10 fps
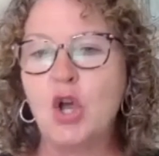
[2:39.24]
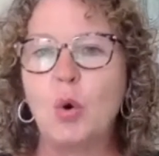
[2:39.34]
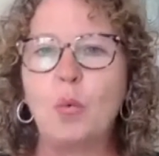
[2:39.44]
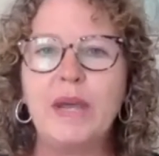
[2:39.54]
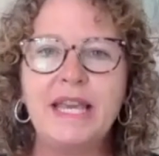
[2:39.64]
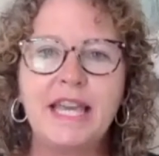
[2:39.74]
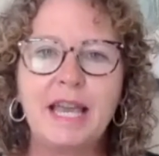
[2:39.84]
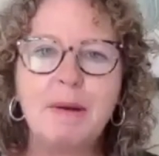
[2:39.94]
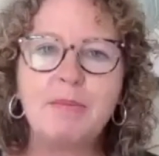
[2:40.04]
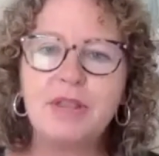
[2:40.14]
we
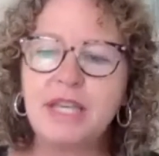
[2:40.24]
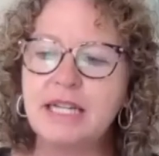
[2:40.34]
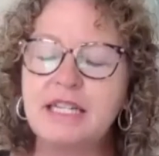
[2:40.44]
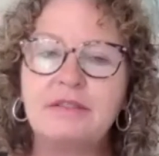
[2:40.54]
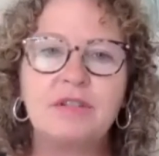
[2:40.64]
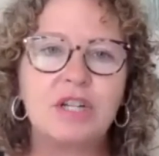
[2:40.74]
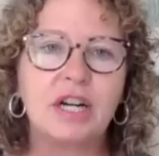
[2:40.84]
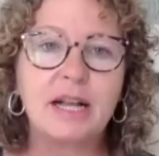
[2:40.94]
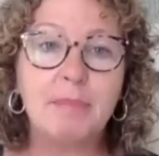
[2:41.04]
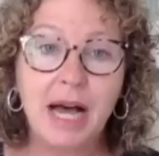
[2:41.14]
came up with the idea of
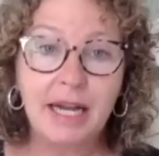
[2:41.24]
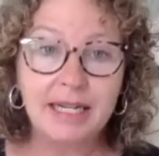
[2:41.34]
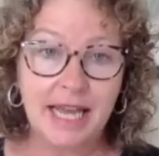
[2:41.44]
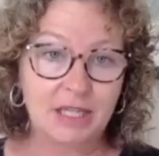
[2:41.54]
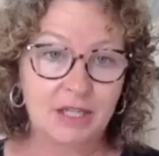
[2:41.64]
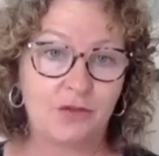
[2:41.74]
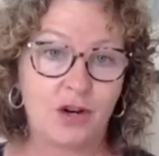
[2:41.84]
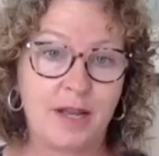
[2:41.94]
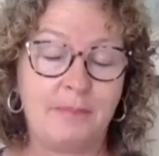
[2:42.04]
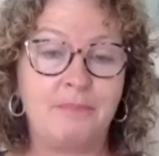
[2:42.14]
starting a podcast for
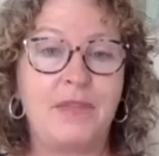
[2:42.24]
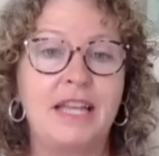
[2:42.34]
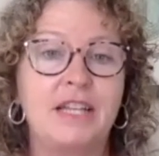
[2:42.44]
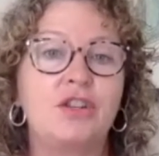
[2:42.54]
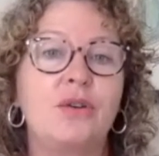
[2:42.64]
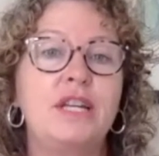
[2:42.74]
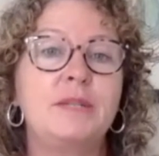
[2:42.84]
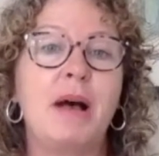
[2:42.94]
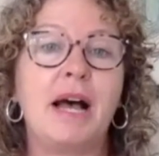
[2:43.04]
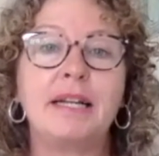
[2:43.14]
him. And so his
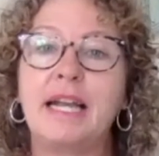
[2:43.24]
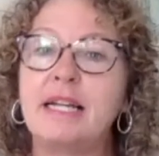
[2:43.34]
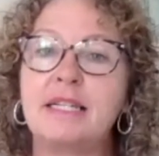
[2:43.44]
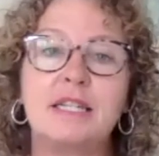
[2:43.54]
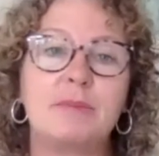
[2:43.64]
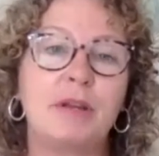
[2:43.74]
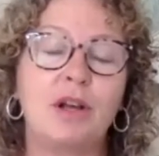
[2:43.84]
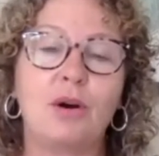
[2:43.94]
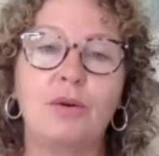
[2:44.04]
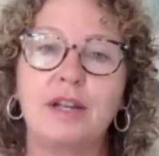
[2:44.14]
podcast has been
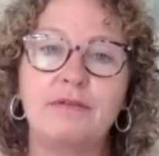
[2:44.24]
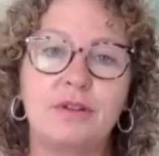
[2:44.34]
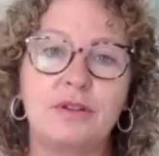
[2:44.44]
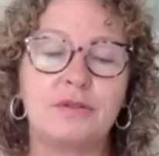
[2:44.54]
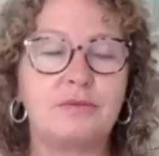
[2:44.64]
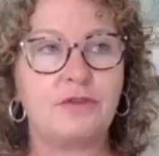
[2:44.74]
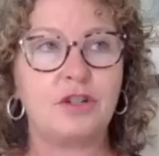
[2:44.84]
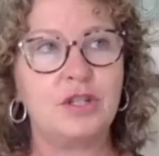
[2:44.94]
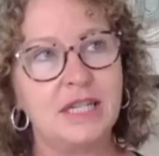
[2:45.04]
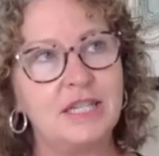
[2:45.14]
going for
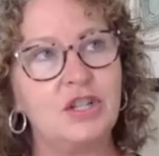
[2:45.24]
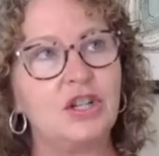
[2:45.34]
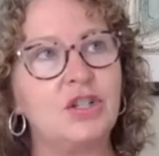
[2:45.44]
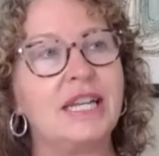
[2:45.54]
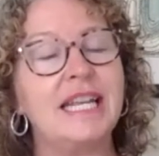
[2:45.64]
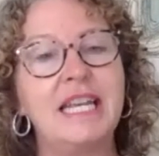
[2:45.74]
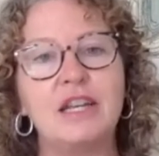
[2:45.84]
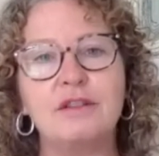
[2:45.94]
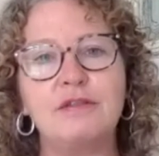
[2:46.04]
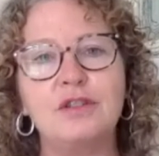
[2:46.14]
6 years, and he
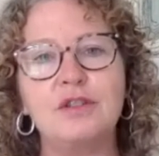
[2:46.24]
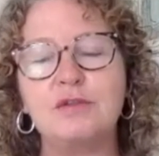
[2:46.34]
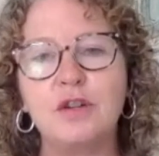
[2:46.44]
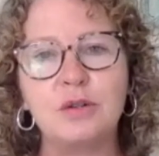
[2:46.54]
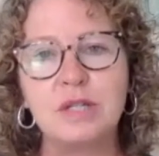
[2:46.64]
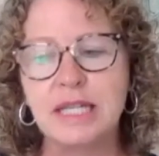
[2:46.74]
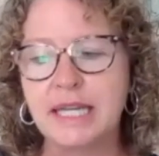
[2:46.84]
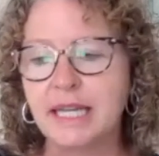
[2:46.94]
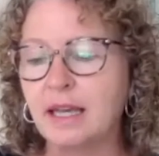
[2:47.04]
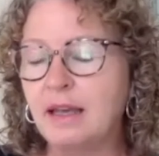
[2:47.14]
interviews folks
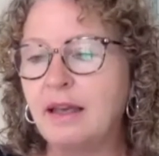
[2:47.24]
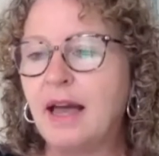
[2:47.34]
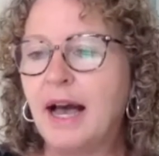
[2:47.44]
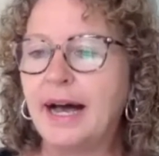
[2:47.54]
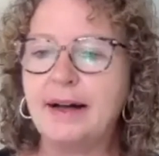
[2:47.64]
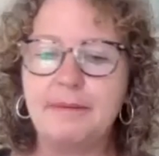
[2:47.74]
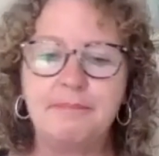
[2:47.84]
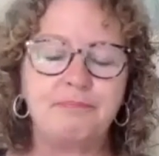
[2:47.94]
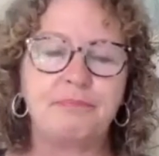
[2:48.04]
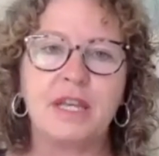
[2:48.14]
like
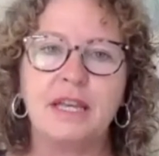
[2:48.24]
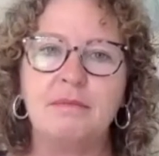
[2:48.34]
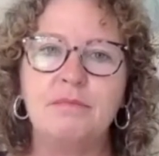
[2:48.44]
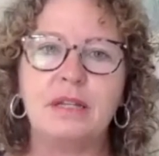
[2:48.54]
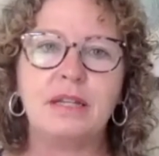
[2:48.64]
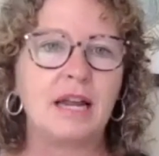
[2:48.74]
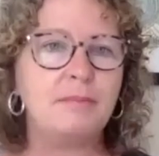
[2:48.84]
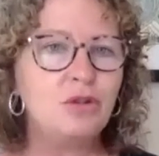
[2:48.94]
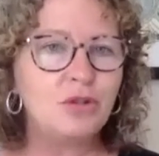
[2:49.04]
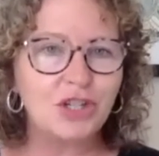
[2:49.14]
a lot of
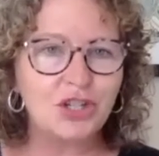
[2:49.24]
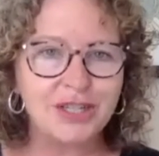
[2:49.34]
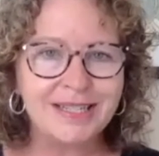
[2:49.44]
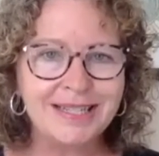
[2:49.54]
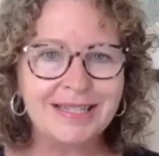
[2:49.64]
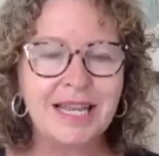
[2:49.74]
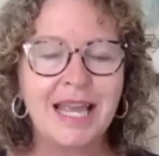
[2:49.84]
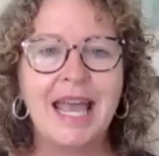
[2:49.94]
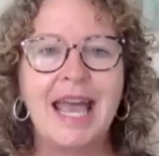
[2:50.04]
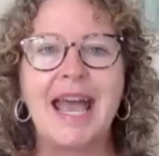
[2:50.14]
musicians
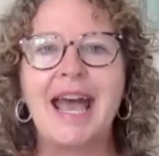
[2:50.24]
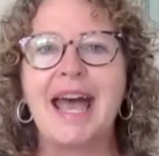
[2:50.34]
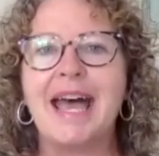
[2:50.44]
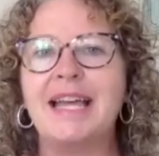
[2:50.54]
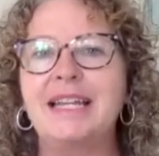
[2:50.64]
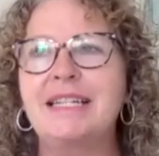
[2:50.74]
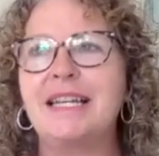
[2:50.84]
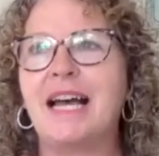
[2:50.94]
and